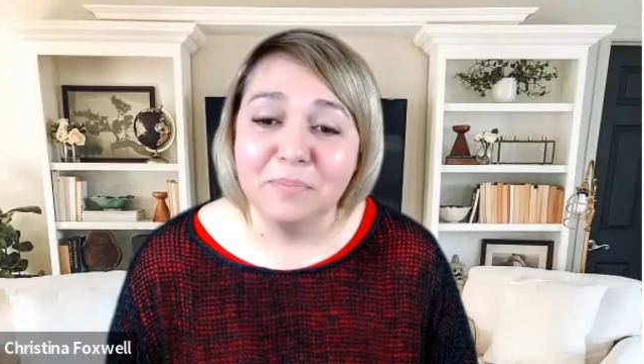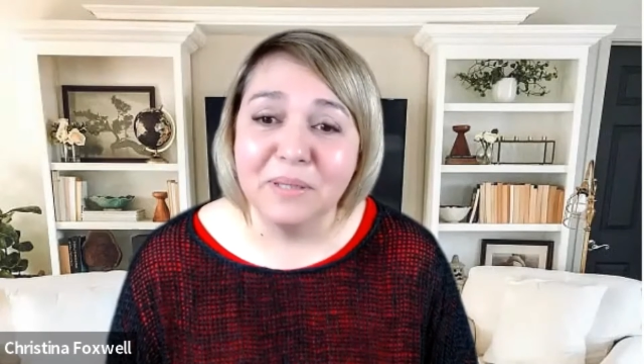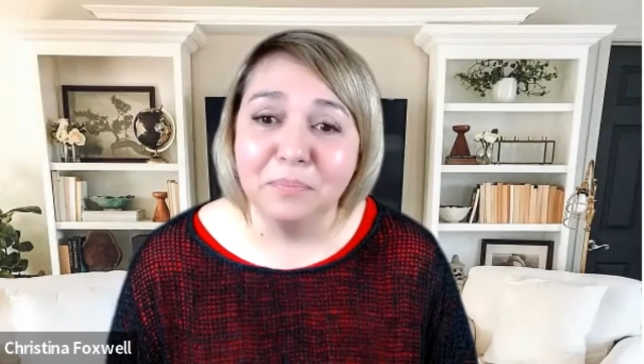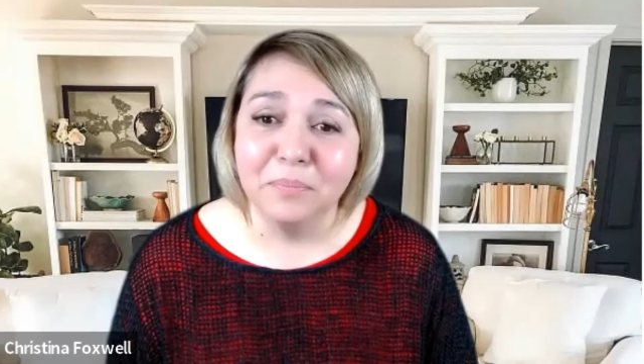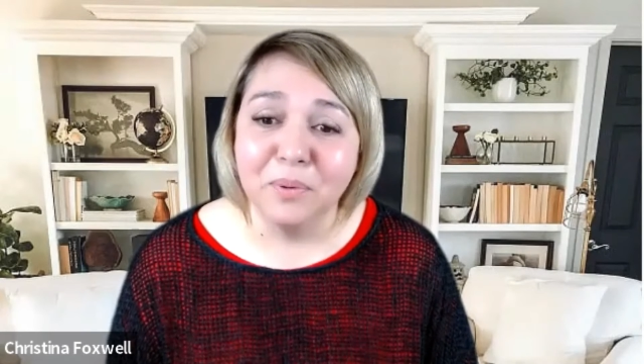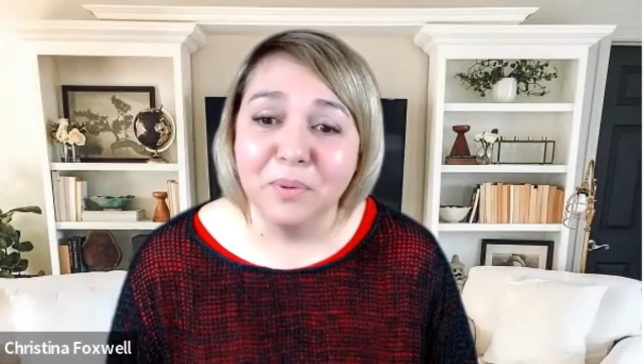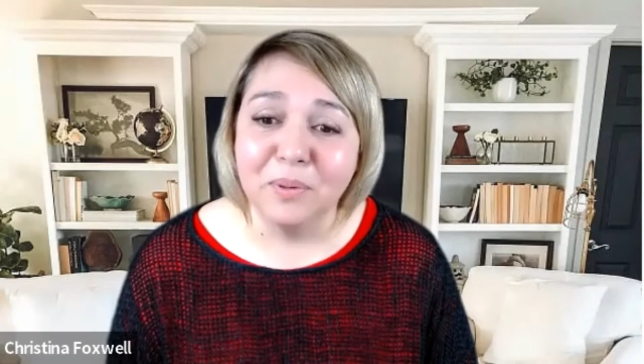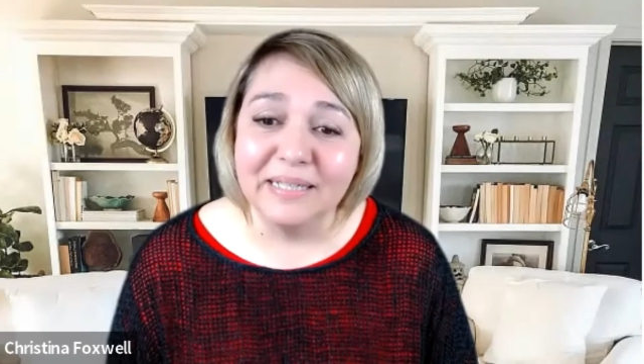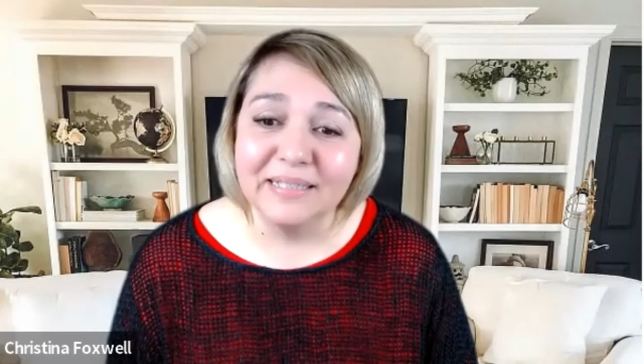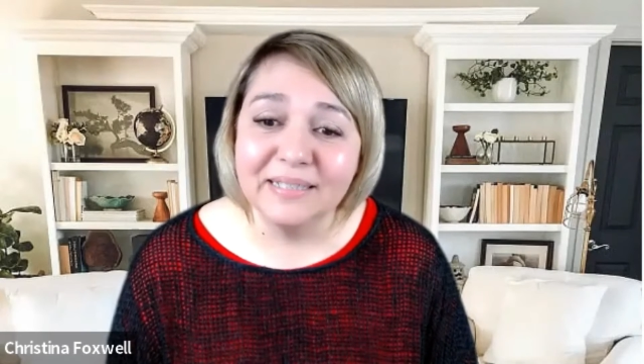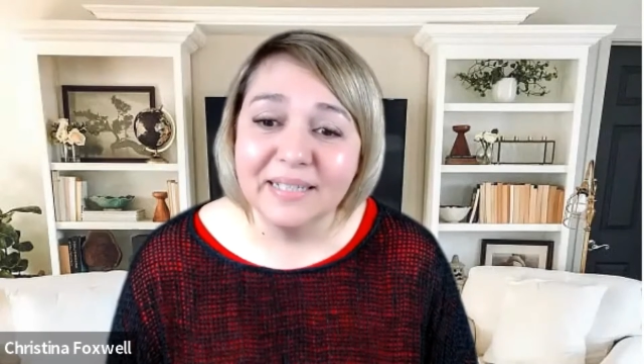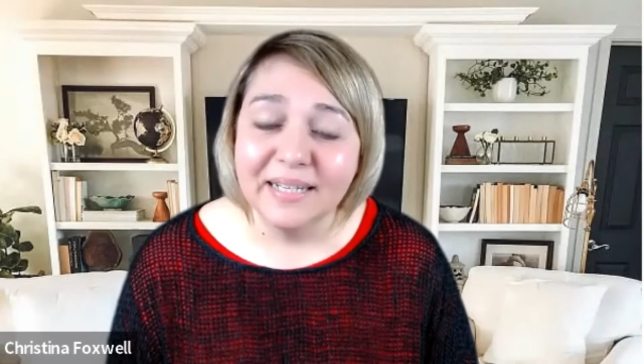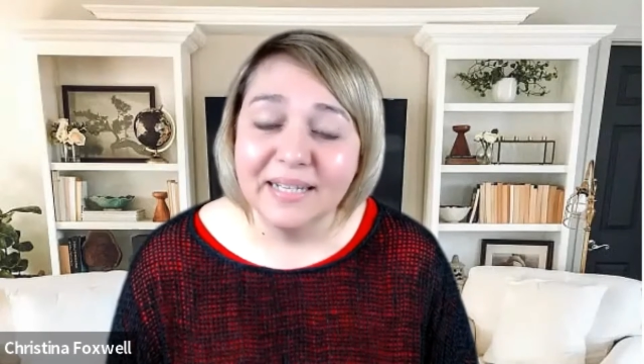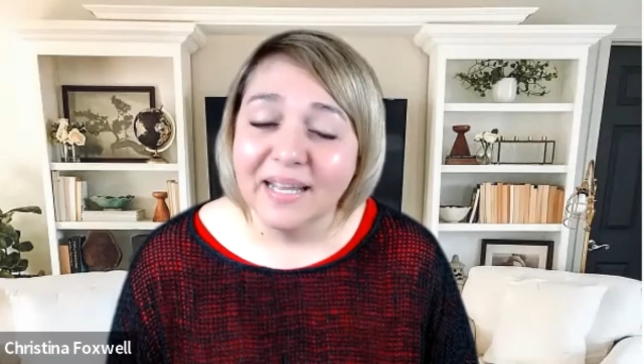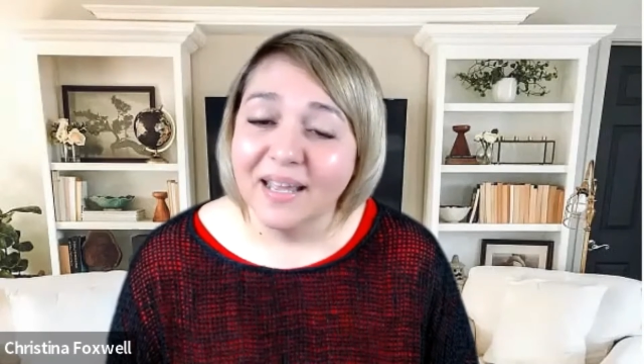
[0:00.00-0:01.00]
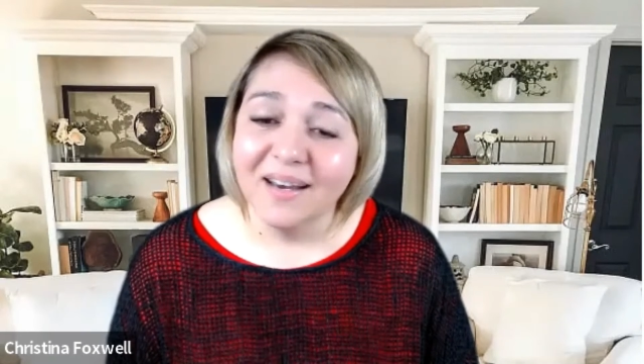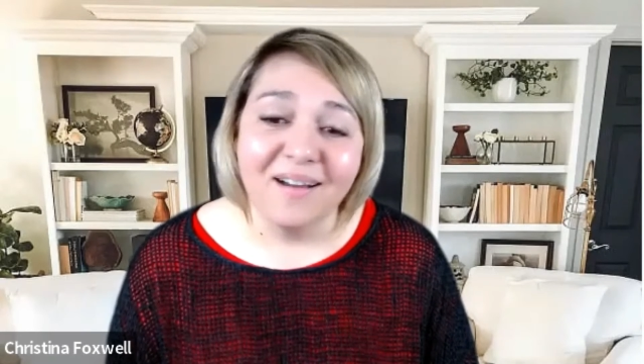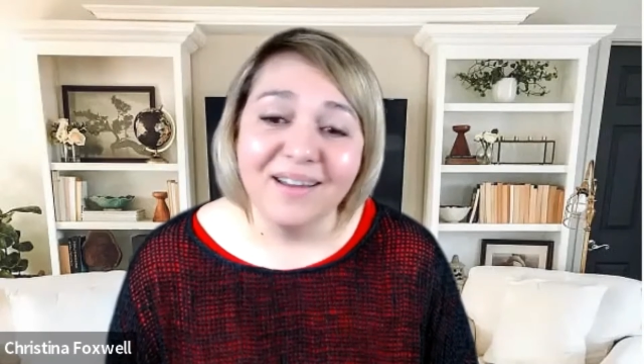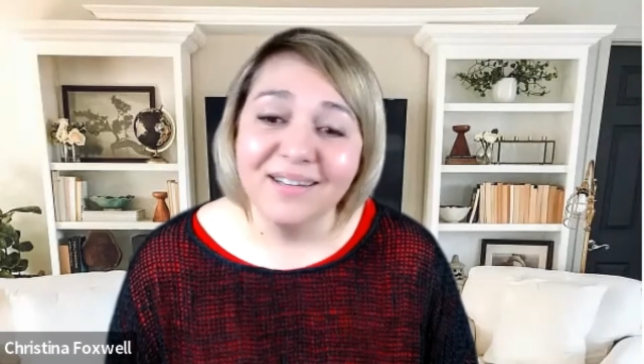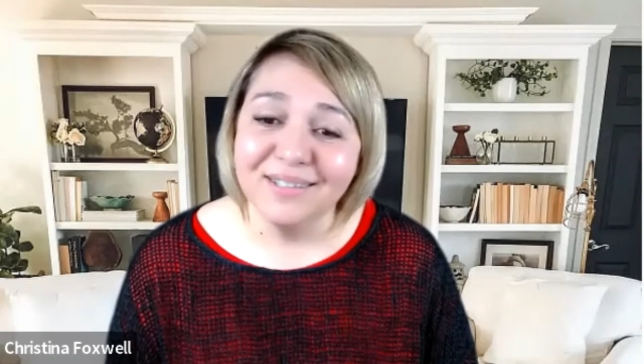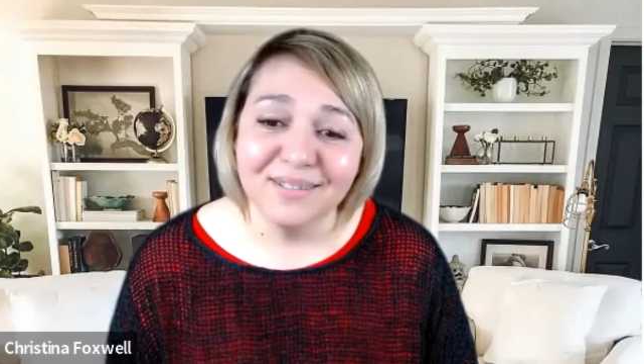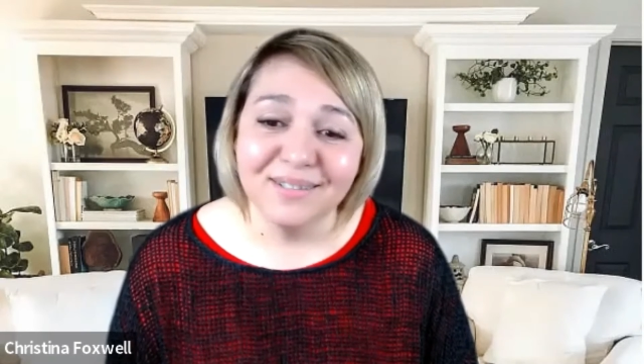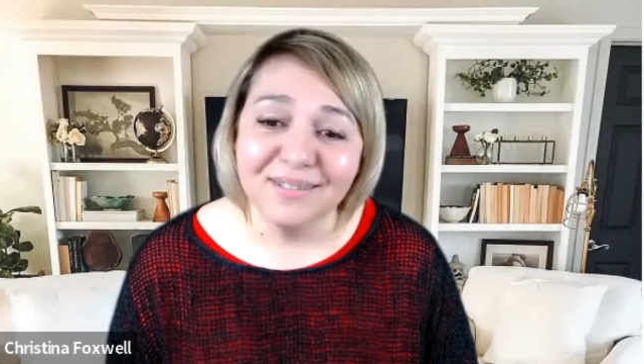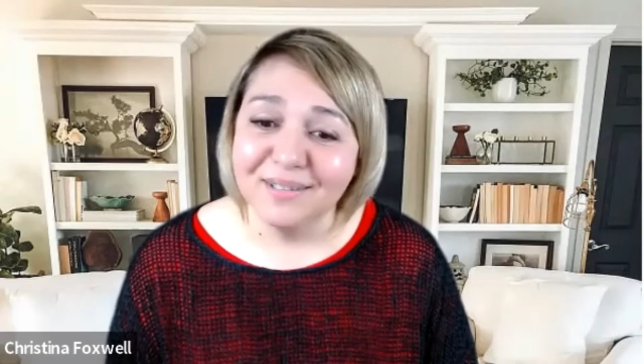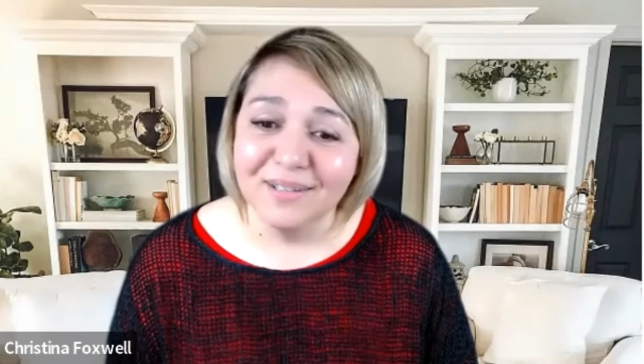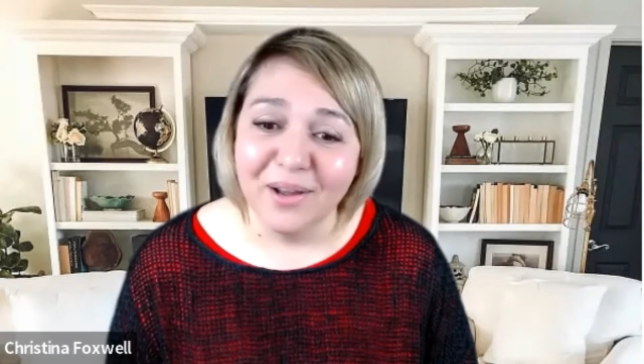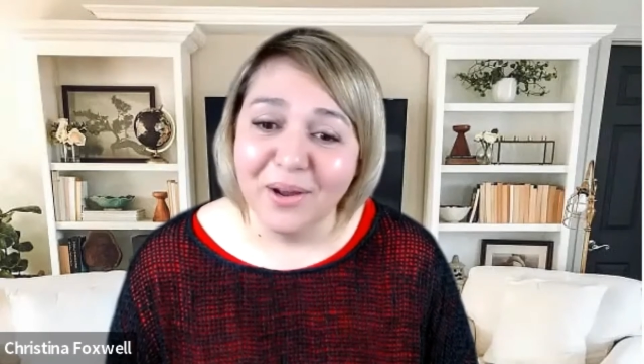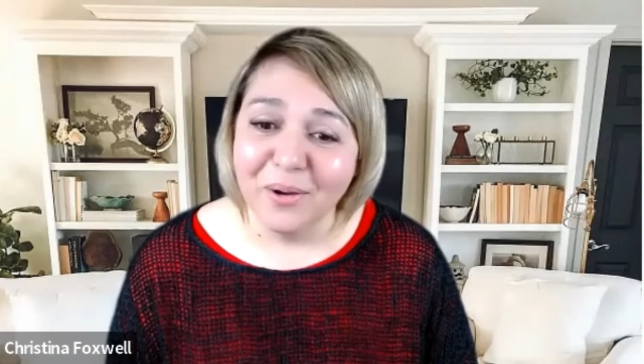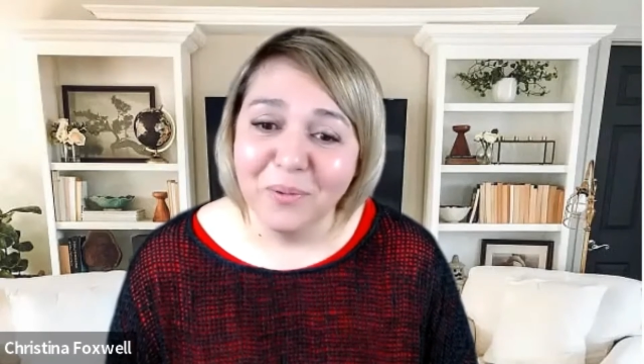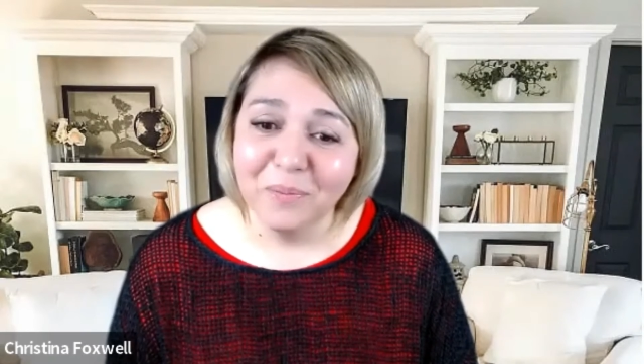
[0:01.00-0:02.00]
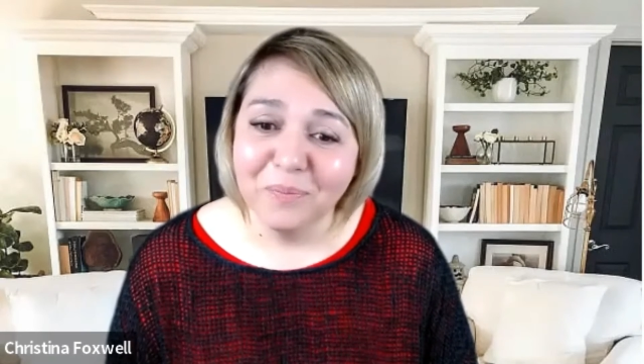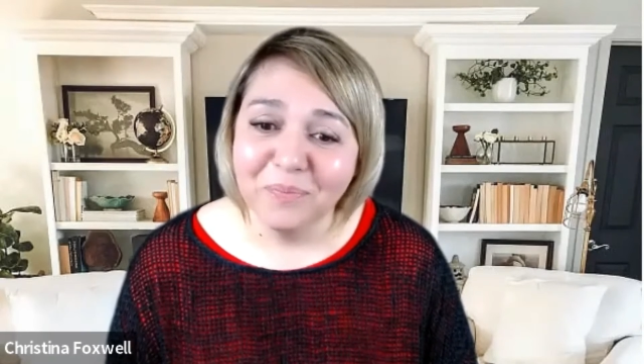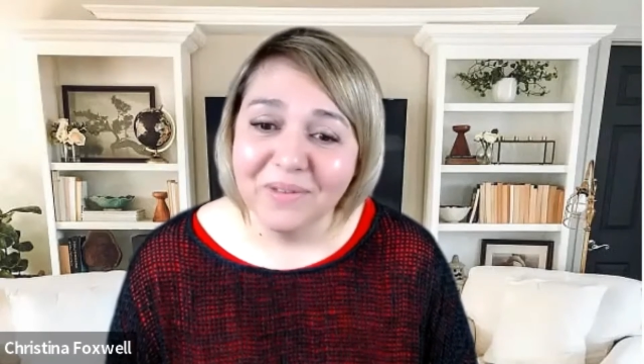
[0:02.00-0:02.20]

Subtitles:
been bullied, and I didn't know.